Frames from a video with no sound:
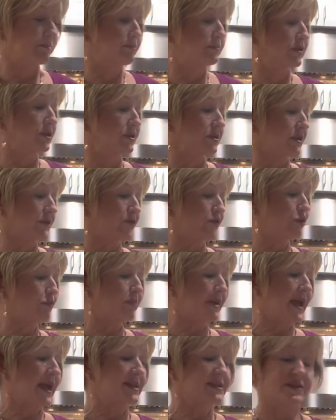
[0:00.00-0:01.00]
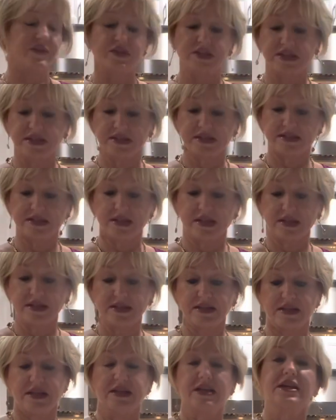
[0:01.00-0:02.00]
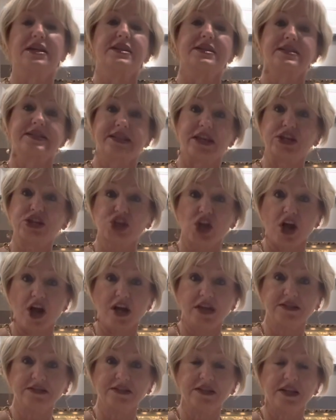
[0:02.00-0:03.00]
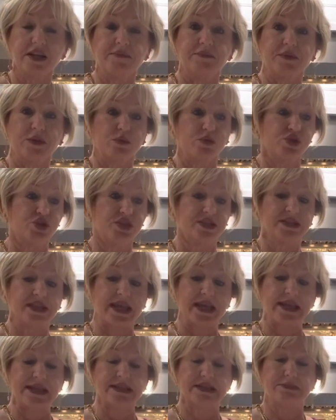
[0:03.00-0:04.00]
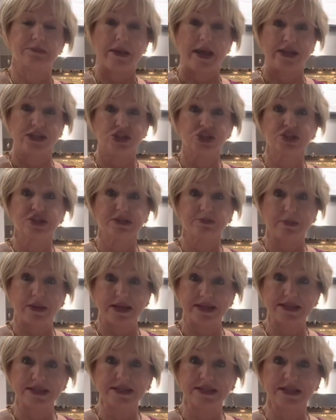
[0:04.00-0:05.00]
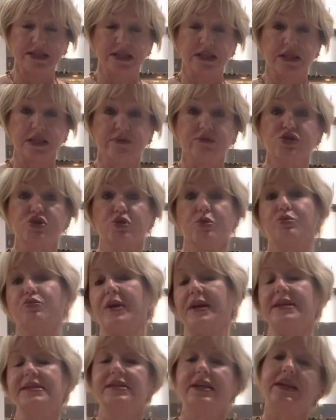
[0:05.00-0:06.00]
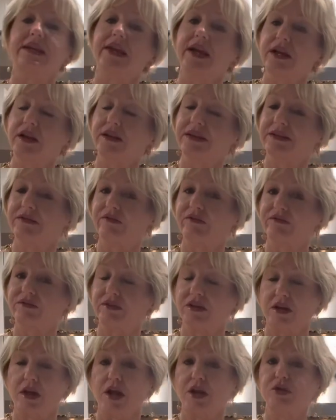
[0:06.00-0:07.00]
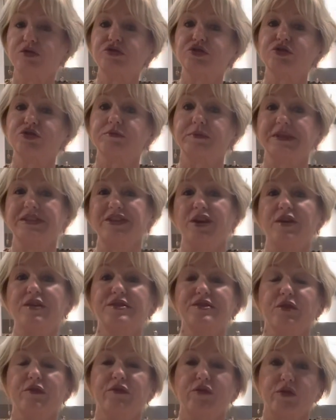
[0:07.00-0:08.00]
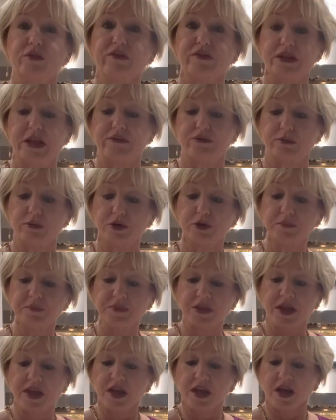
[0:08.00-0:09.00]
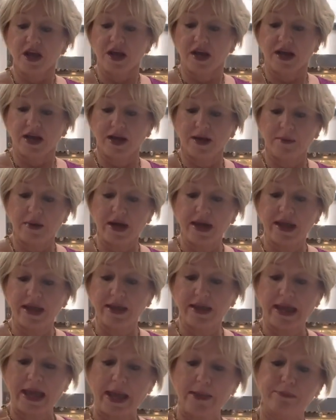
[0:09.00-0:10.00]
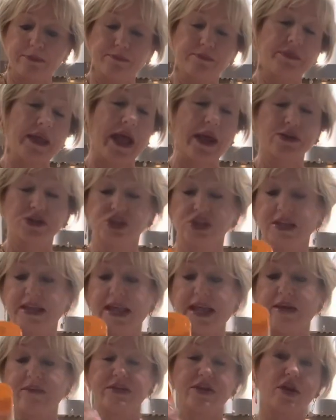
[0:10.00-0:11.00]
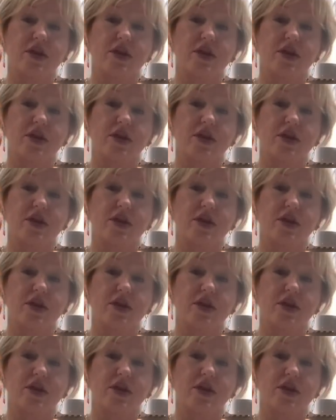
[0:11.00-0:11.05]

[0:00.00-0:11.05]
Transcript: a few packs of this Sazon, which is a Spanish spice. It gives your rice a yellow color to it, but it's also very flavorable. I actually have it